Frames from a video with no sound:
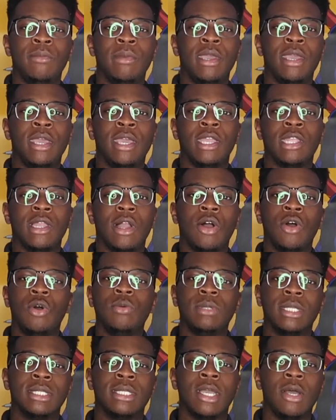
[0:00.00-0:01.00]
man. I
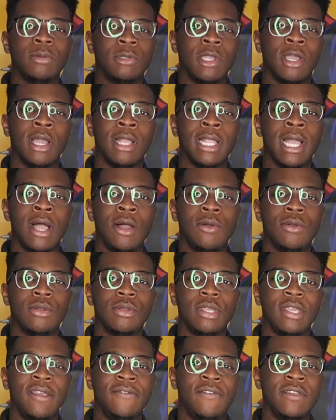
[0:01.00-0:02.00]
hope this helped y'all
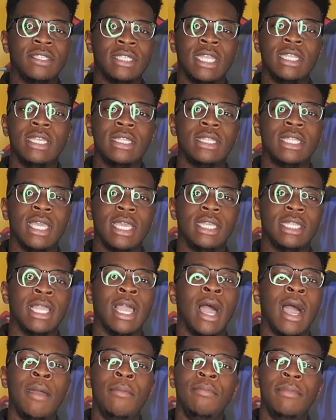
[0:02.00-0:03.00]
out. If there's anything
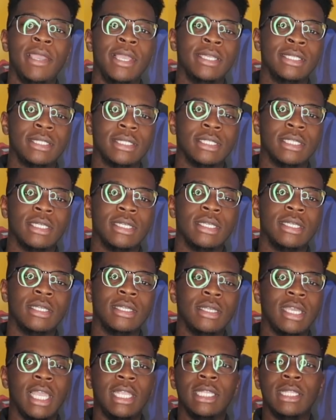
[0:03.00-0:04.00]
that I missed,
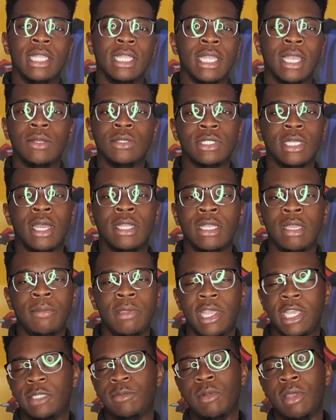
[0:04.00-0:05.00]
anything else y'all need
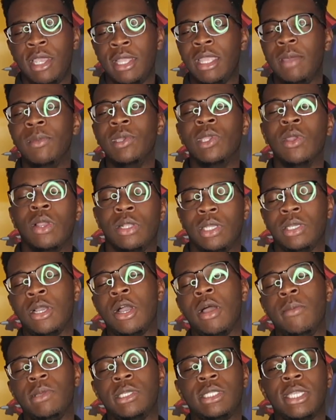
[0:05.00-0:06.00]
me to explain, let me know in the
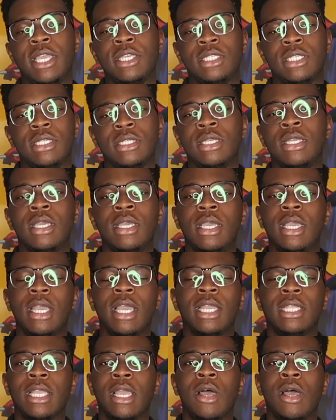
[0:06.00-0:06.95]
comment section, and